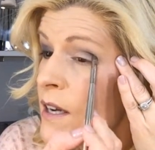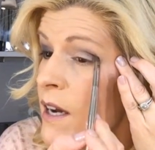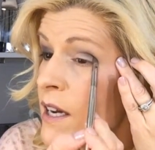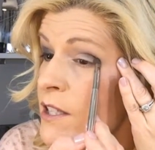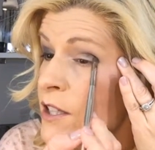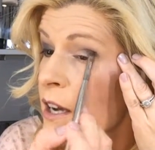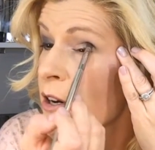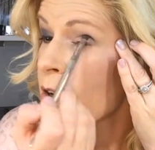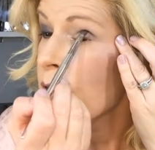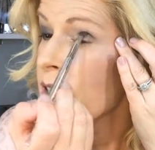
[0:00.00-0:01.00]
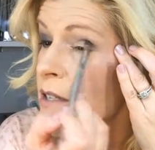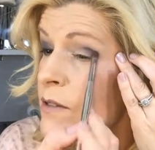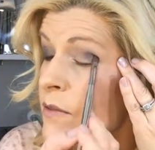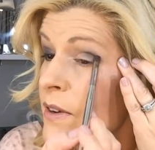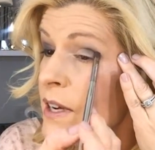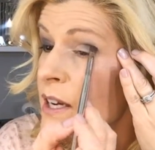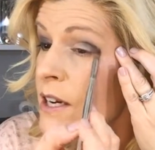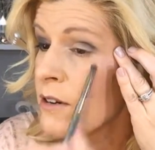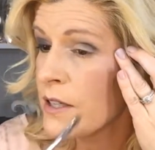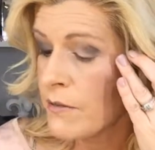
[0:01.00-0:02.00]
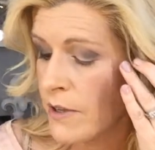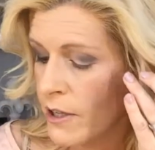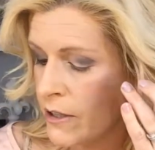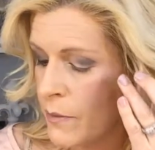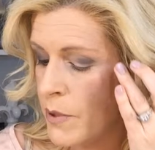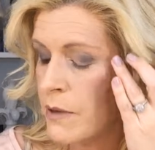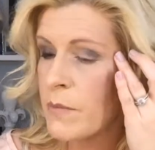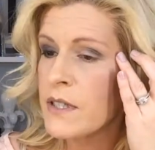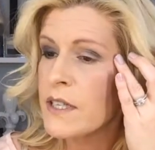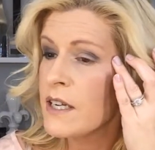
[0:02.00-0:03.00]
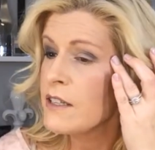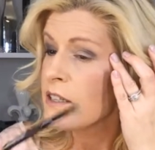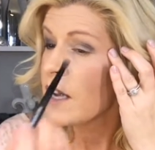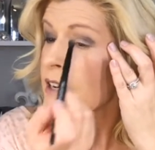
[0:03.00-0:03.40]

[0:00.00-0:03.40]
eyeshadow is very pigmented,